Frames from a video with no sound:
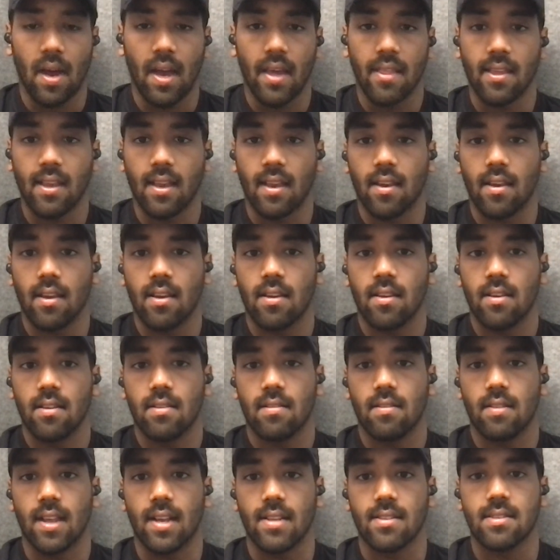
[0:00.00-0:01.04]
I think
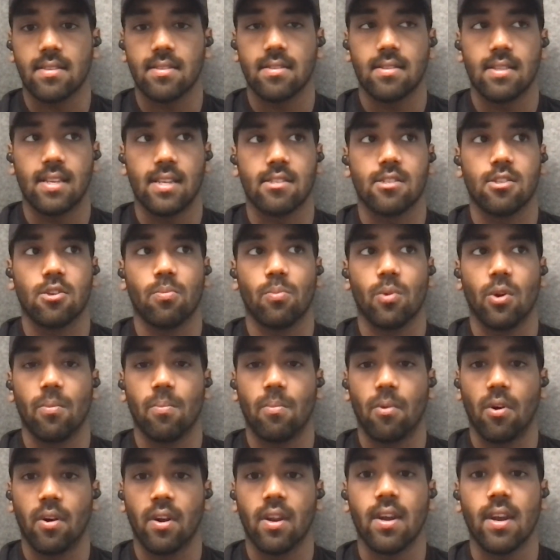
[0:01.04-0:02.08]
that's super
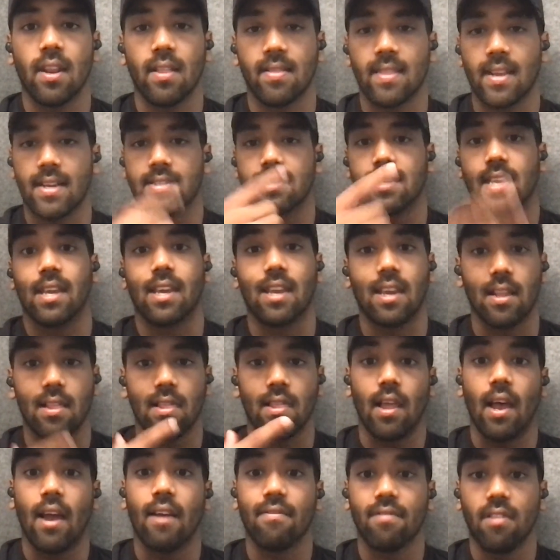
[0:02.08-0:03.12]
important, and that's like a
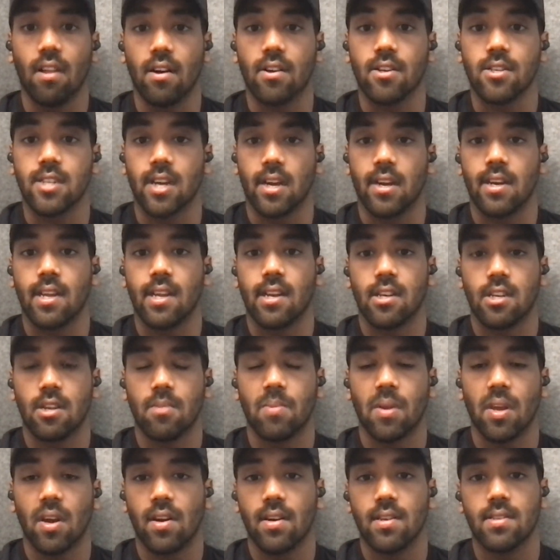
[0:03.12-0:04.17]
lifelong journey, to
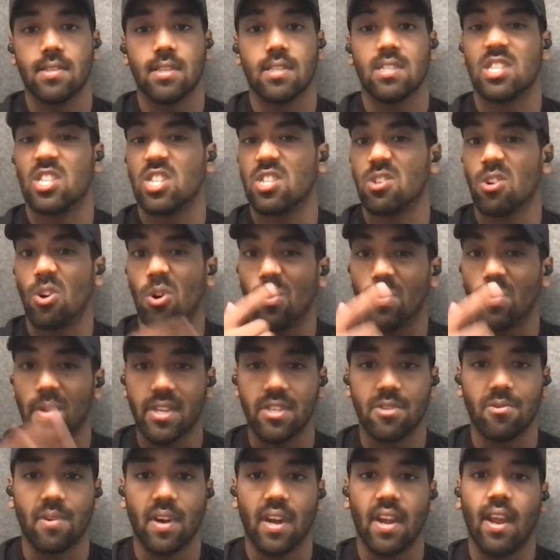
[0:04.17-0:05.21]
be honest, is just
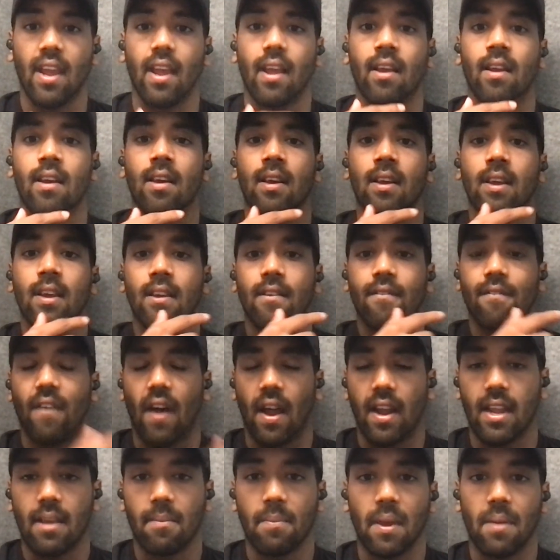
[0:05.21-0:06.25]
always reading,
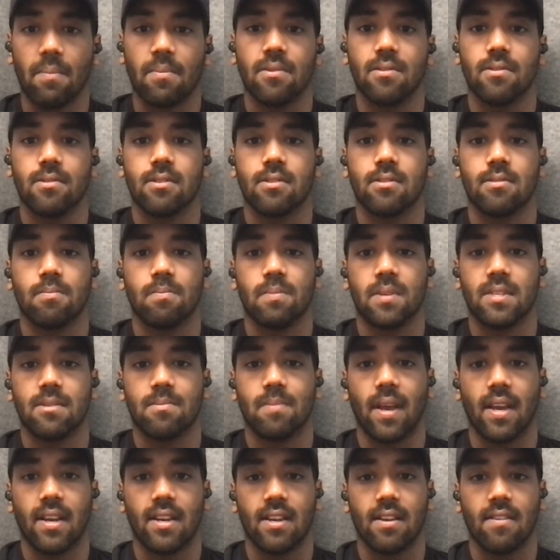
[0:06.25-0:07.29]
finding people's
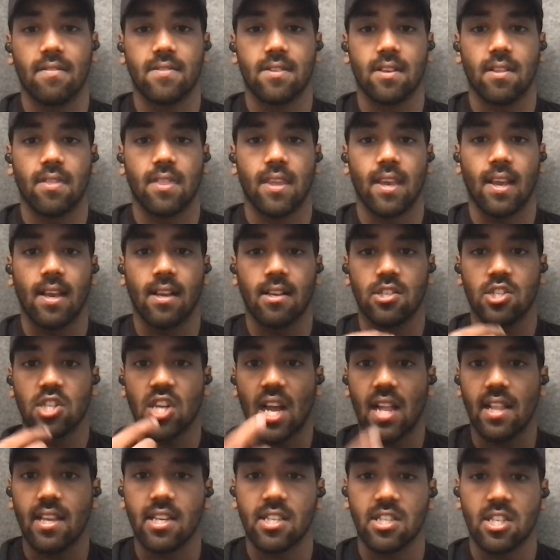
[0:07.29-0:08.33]
perspectives on things,
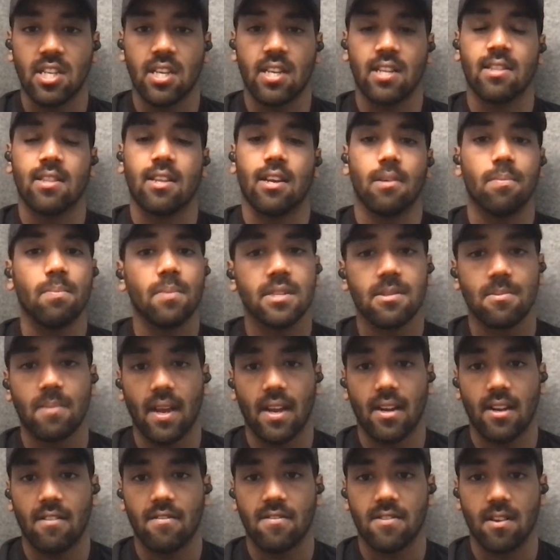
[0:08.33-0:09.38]
challenging their
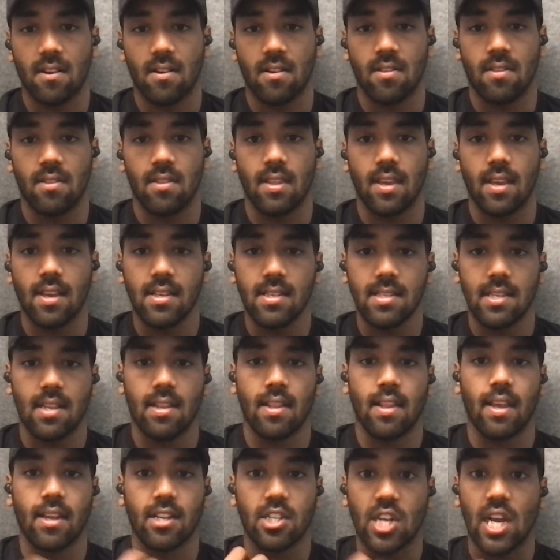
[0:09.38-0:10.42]
perspectives on things, and
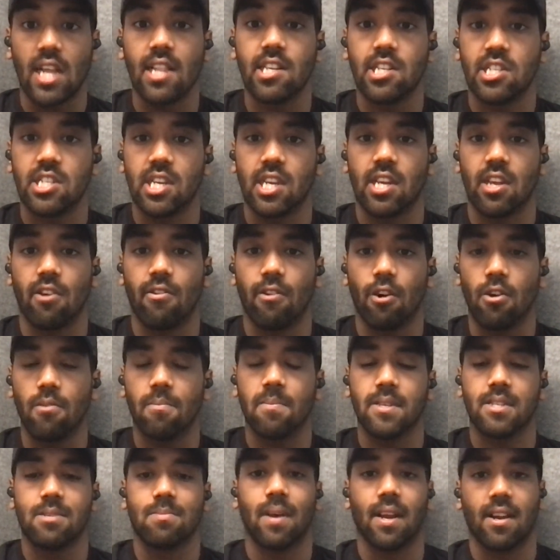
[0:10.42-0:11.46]
like challenging your own
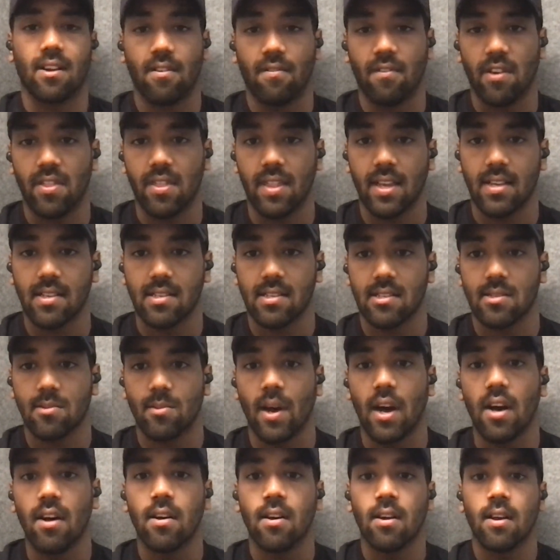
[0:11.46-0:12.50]
perspective on things as
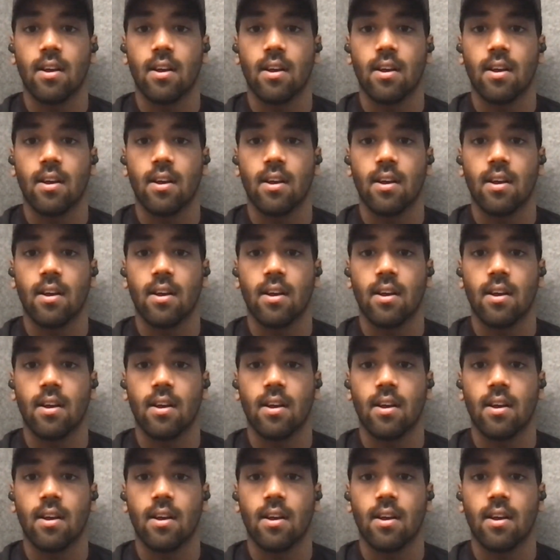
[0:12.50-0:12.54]
well.